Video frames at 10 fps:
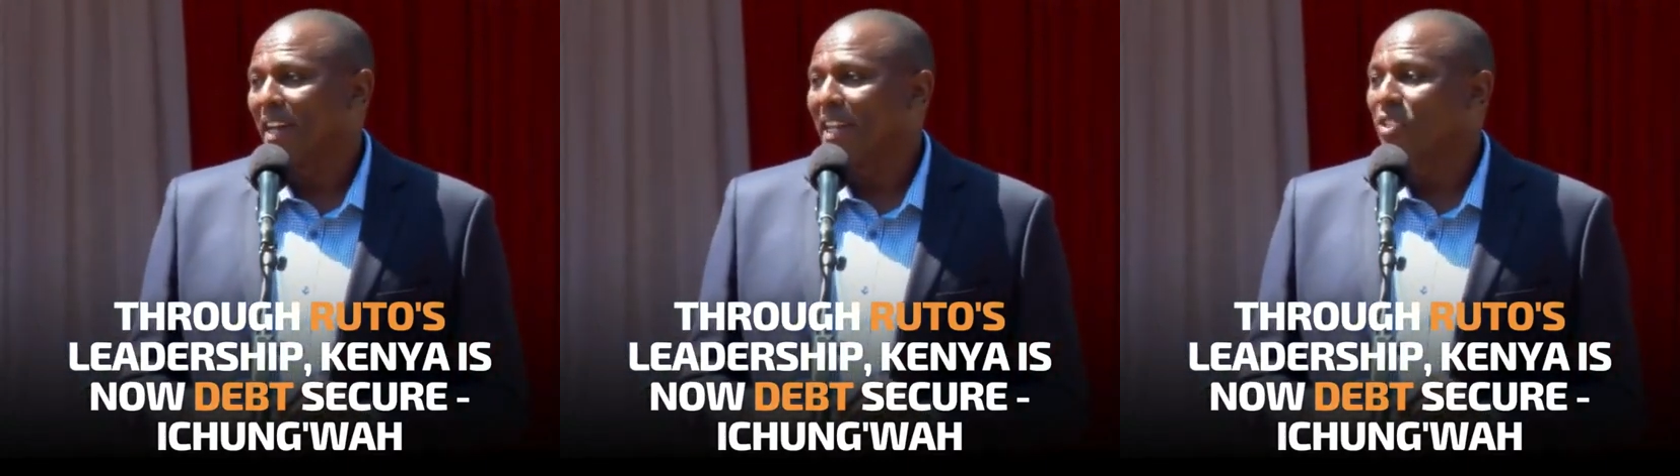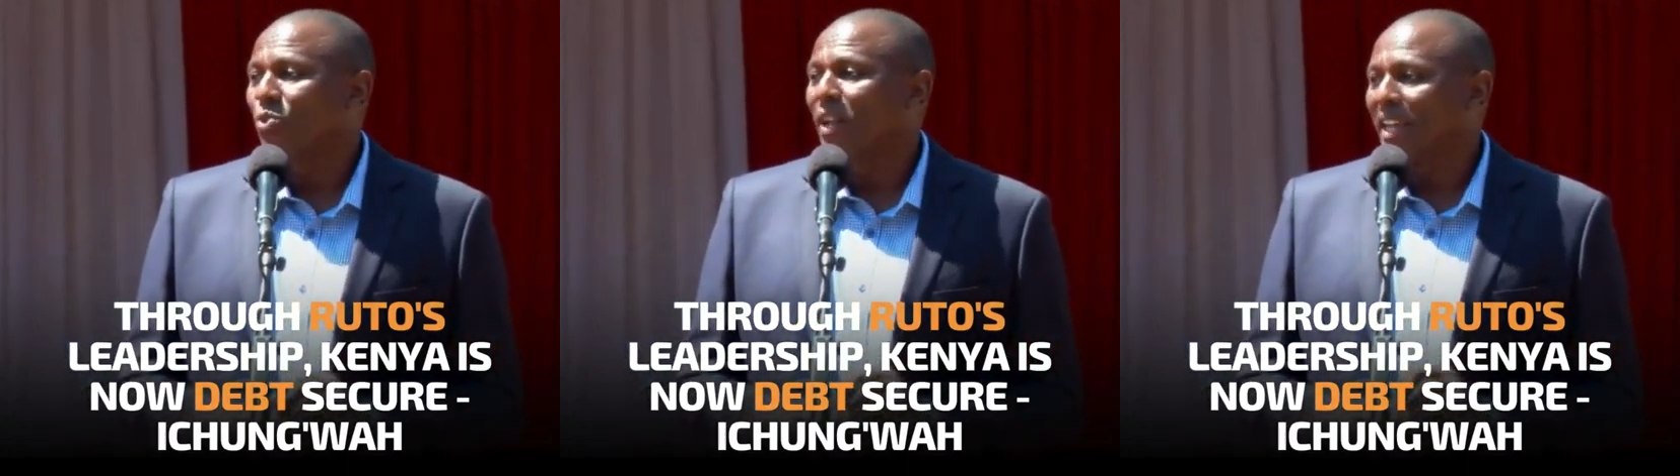
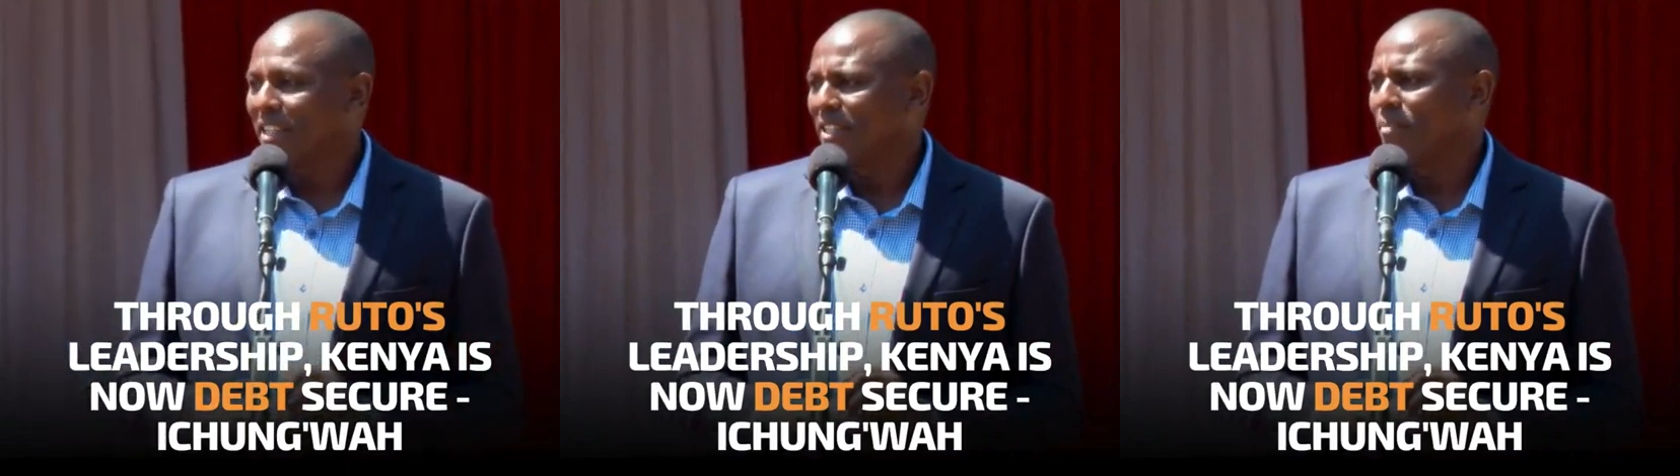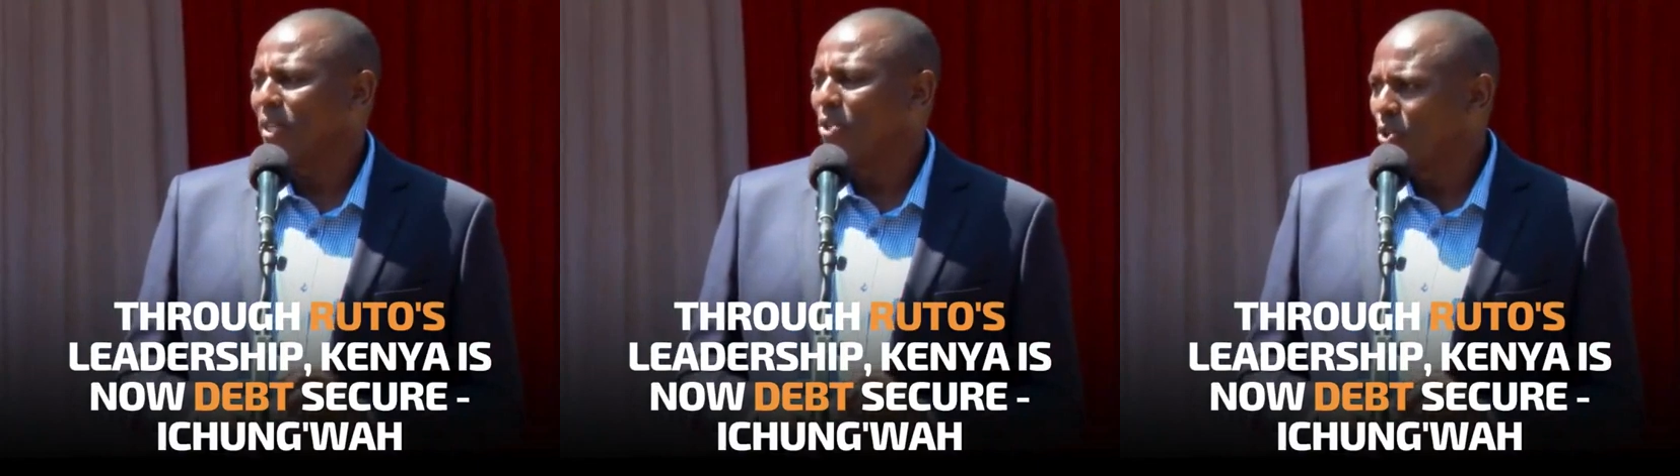and to let
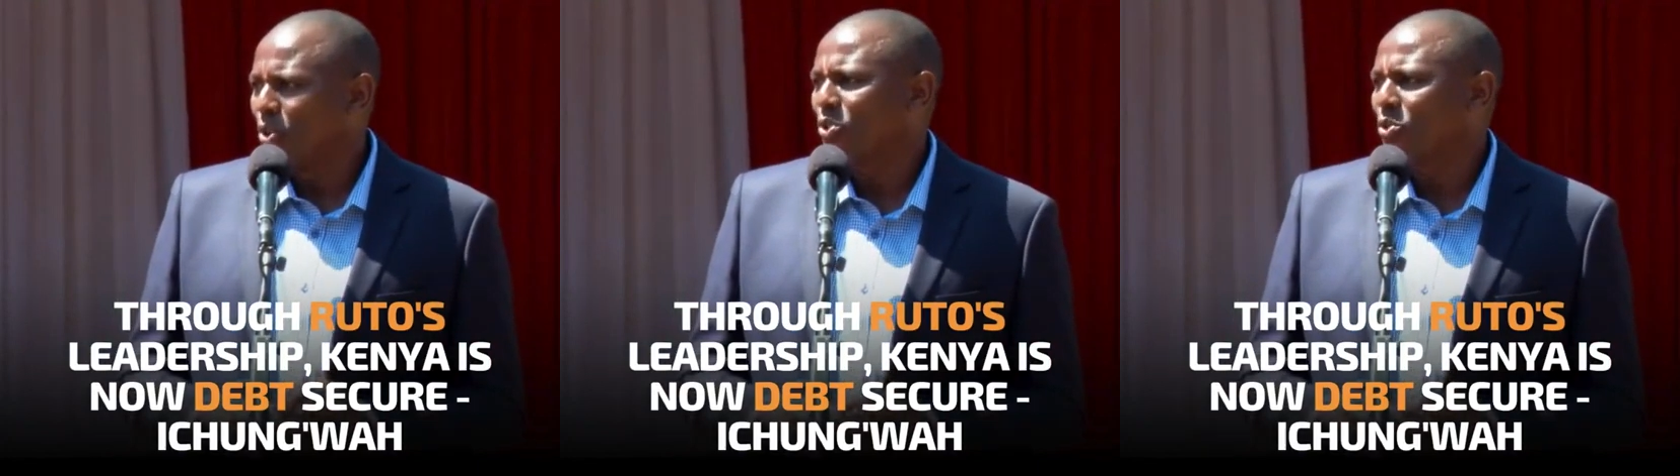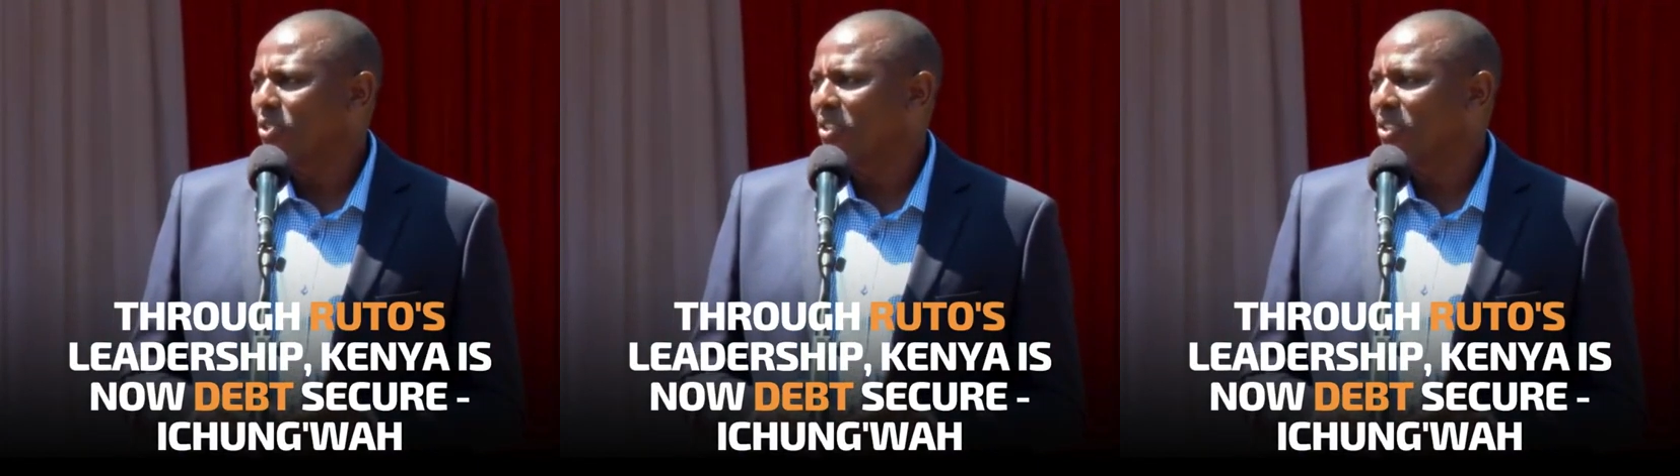it be known
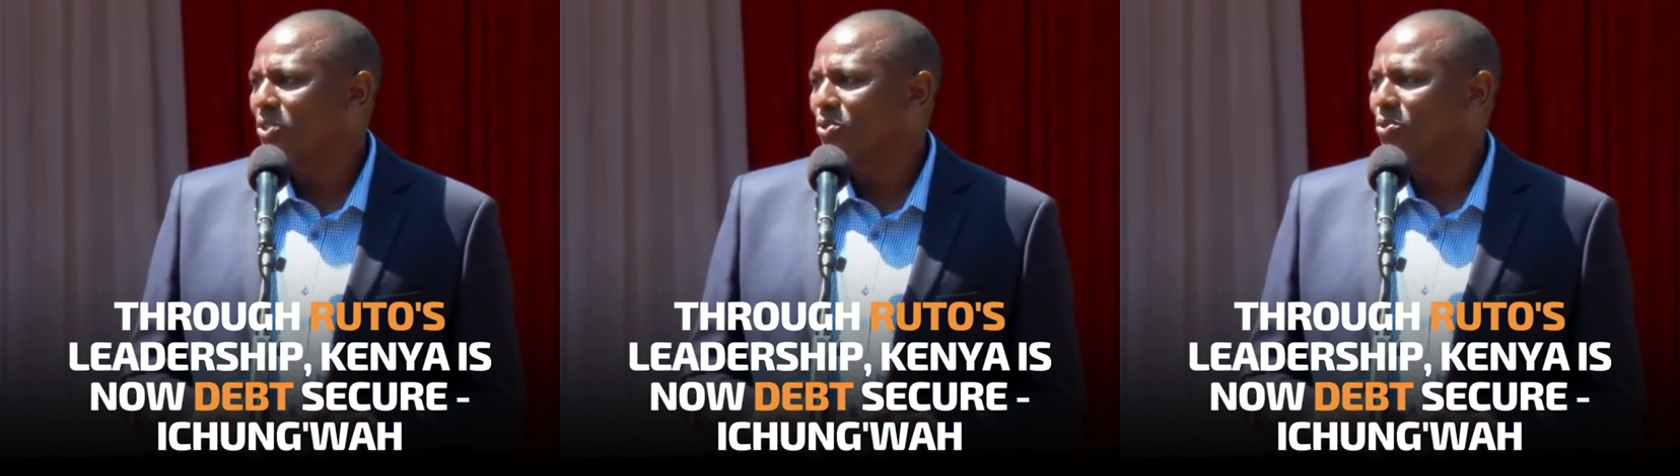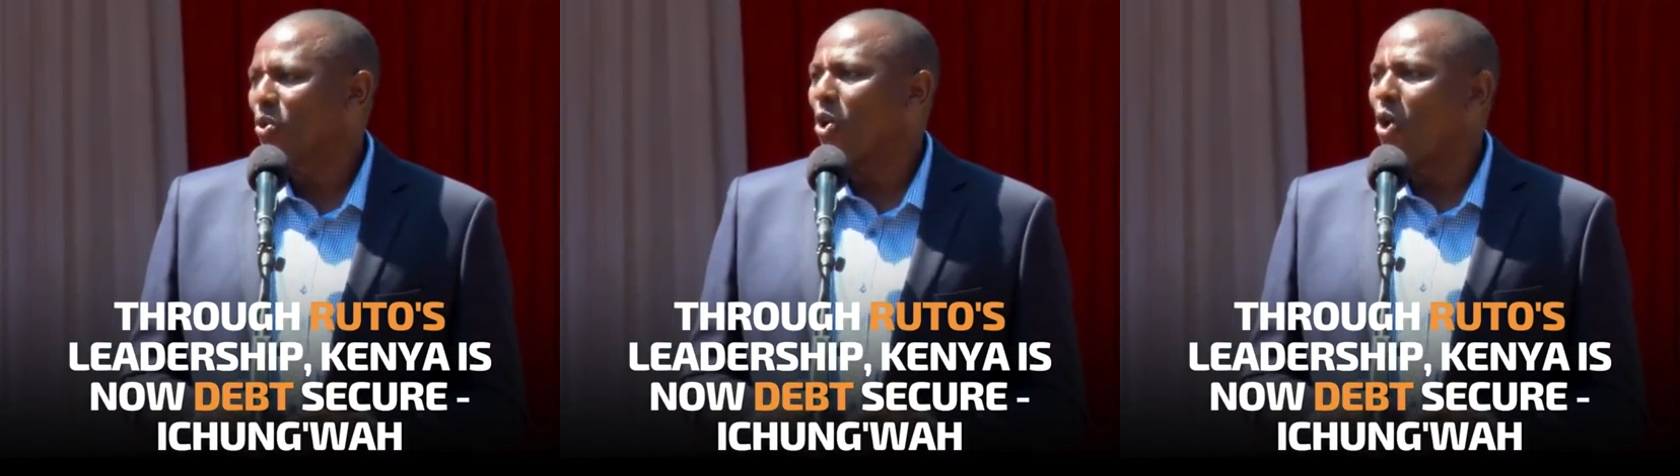
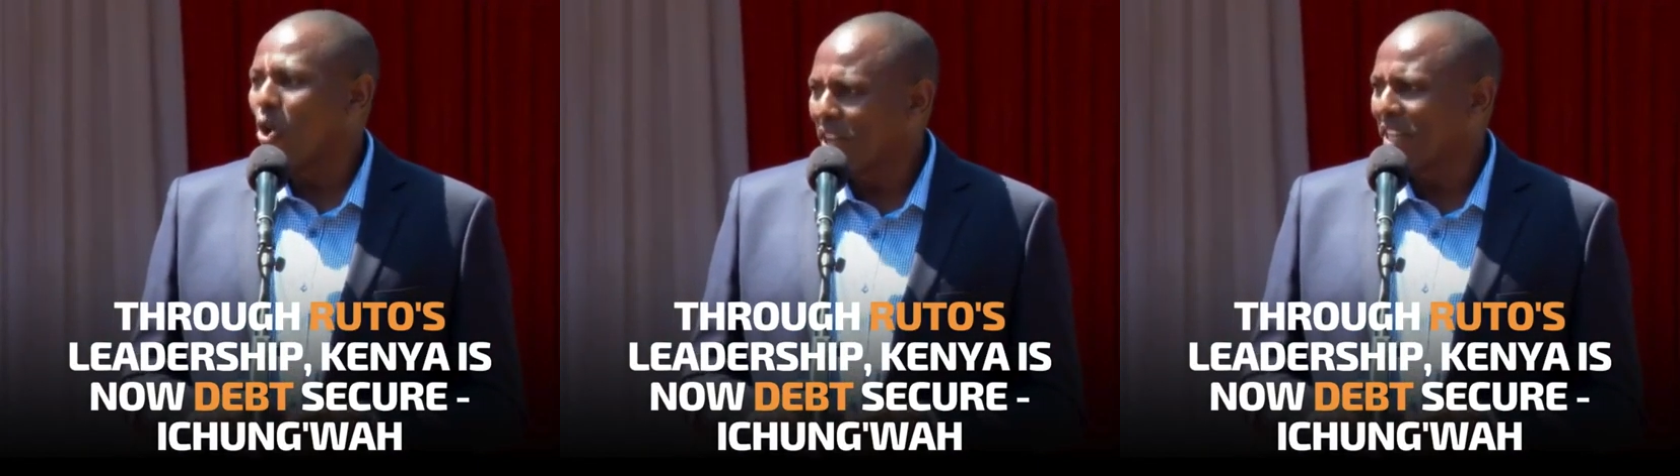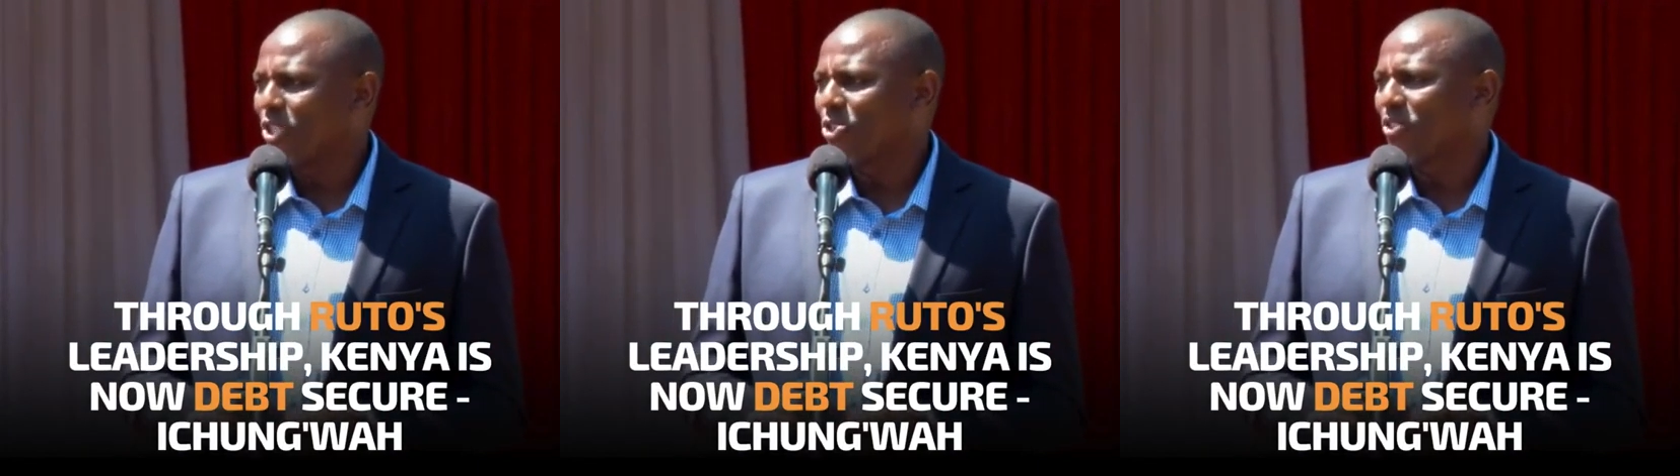to all
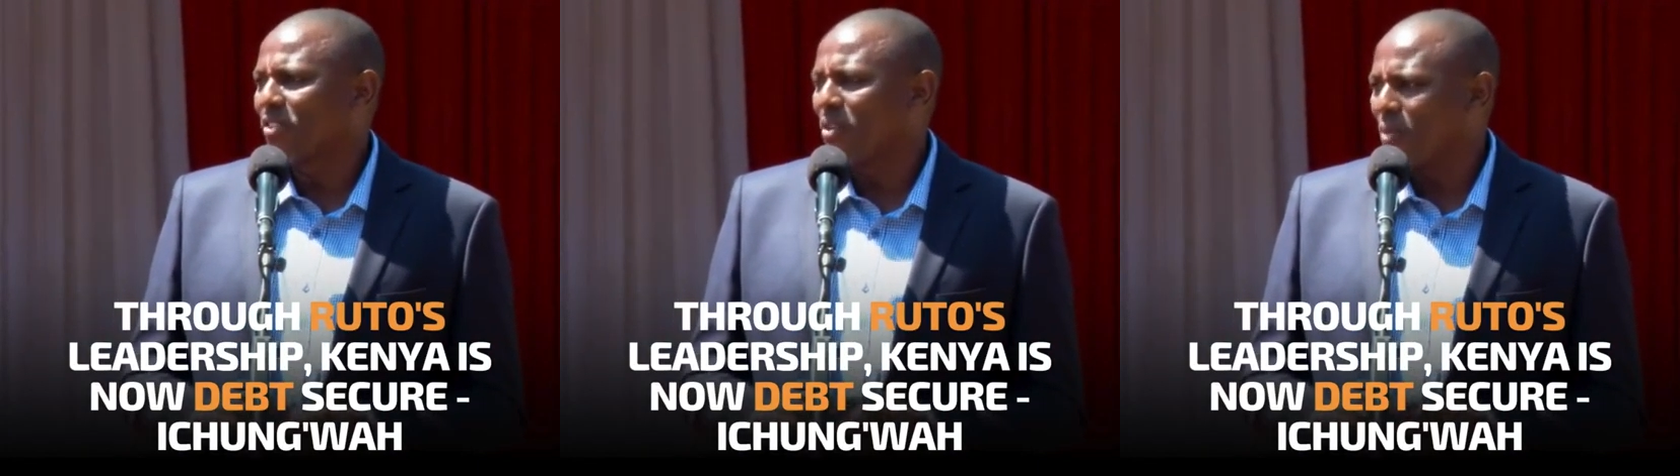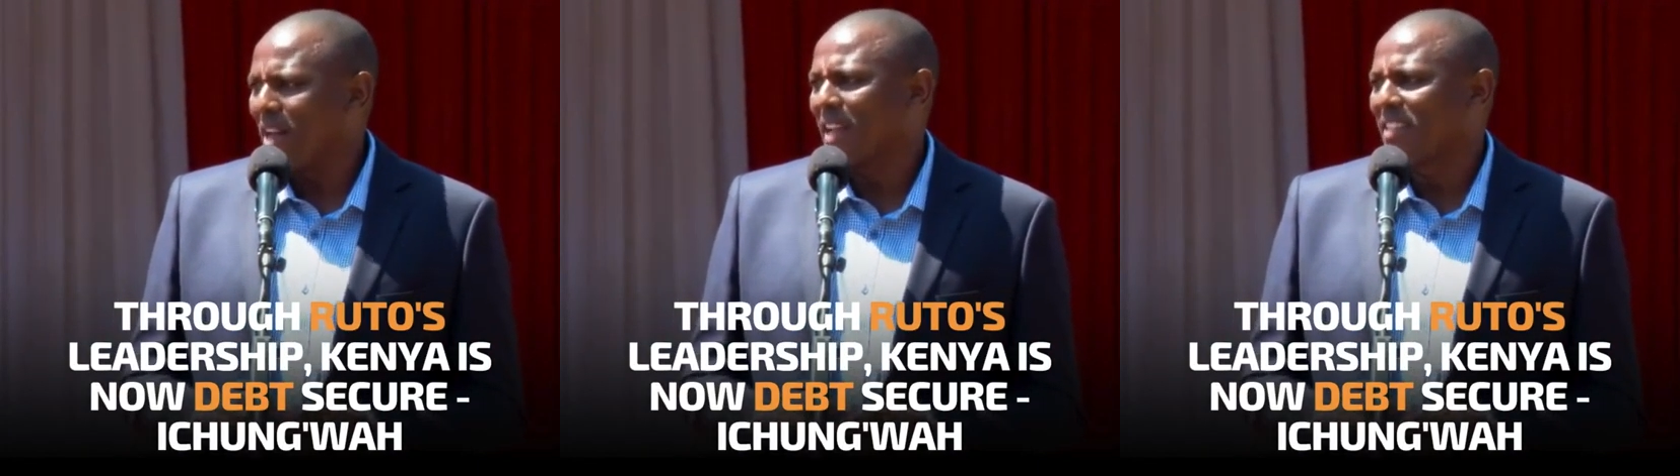nations of the
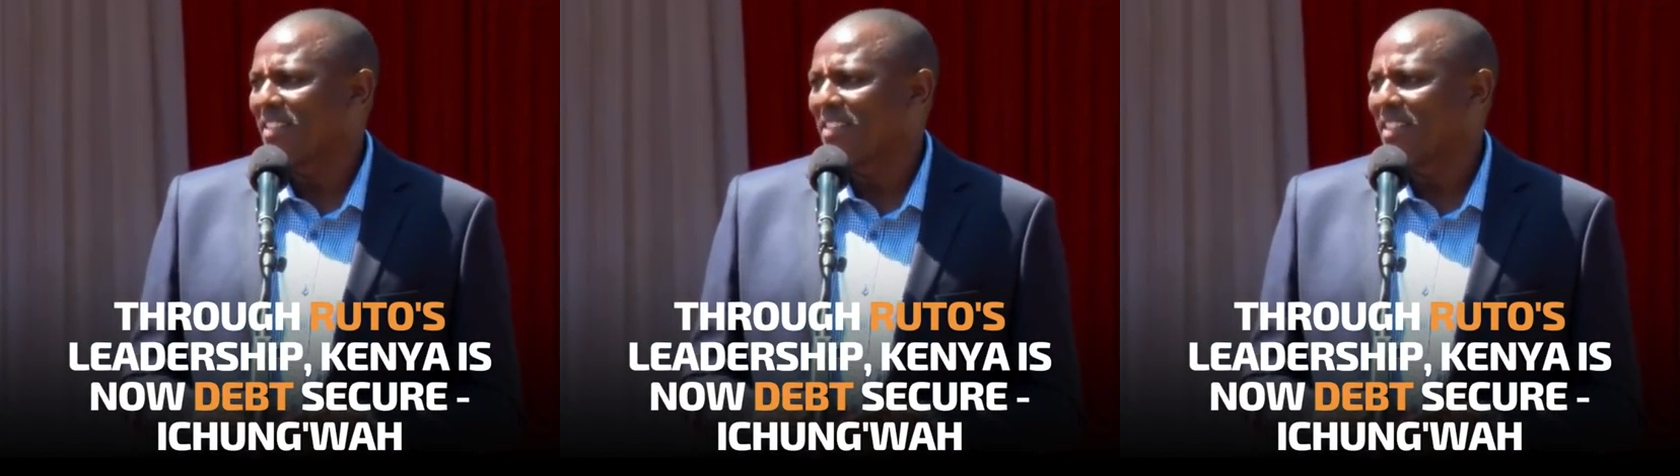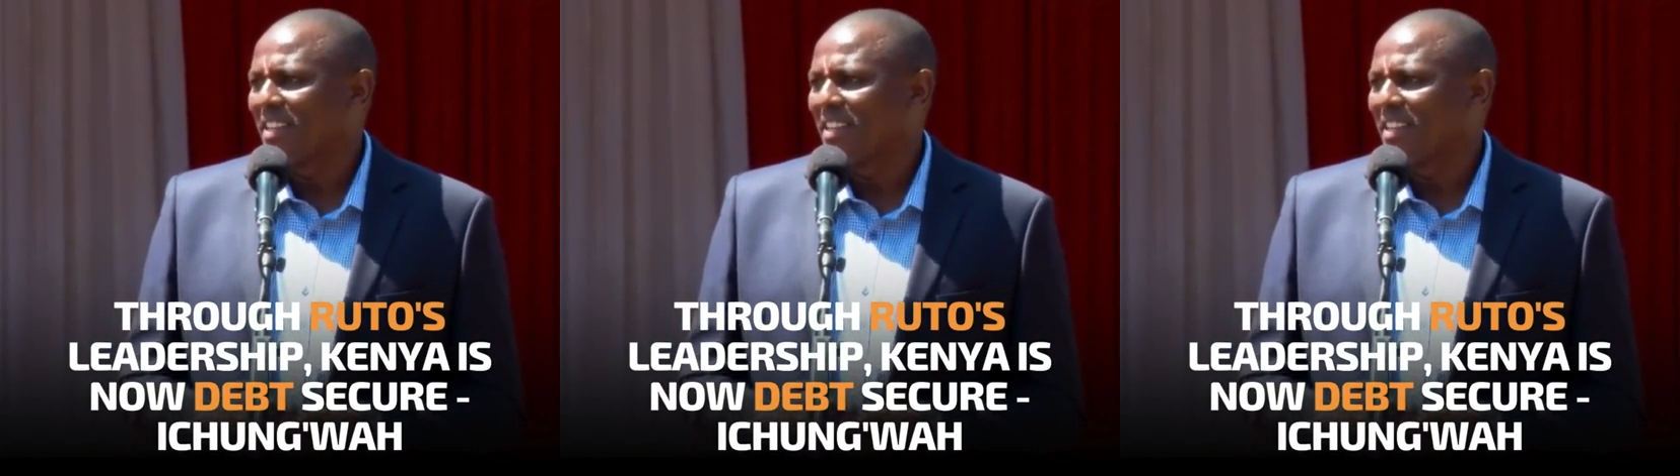world